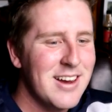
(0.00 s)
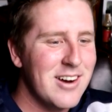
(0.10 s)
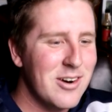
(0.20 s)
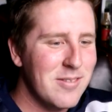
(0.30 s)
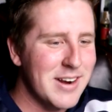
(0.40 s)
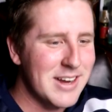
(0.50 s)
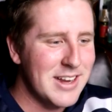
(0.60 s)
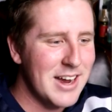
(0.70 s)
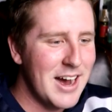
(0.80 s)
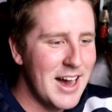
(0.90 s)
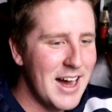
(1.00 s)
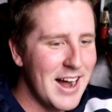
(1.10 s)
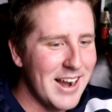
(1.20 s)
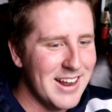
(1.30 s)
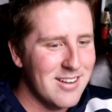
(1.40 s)
Oh my
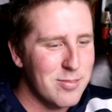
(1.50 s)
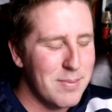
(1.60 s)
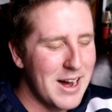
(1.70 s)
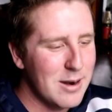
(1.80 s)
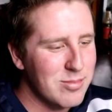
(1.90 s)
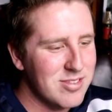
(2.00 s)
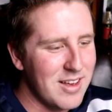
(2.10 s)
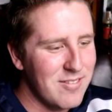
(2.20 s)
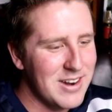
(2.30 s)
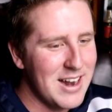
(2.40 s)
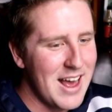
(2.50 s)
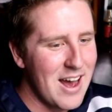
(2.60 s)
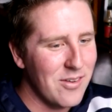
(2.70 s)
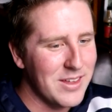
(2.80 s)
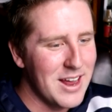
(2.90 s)
god, it's bottom seven
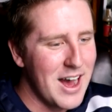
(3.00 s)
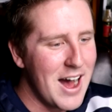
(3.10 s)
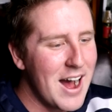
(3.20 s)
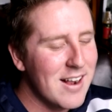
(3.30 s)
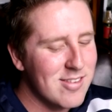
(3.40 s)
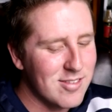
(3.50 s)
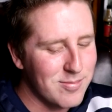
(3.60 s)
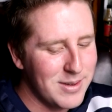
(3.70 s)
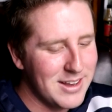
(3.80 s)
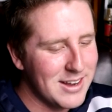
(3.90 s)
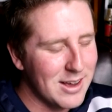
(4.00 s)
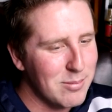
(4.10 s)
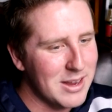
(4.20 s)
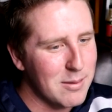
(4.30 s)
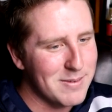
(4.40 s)
now. The odds of me
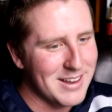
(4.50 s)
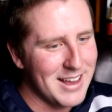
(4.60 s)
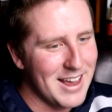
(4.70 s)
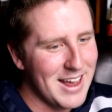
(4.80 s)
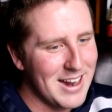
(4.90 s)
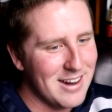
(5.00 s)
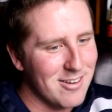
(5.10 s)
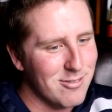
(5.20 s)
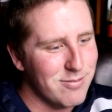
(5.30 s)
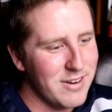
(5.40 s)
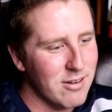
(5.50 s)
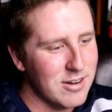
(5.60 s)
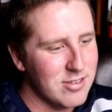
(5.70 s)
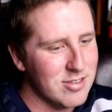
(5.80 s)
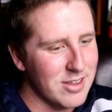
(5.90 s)
coming up again are
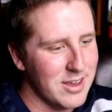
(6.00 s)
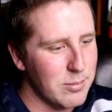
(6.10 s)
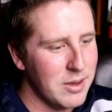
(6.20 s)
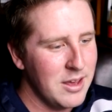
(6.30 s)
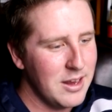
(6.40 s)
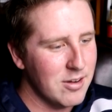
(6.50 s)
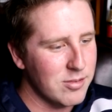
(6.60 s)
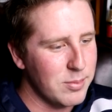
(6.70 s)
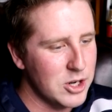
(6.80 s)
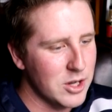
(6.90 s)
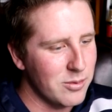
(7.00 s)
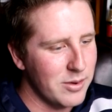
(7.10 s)
very slim. Here's a pitch on the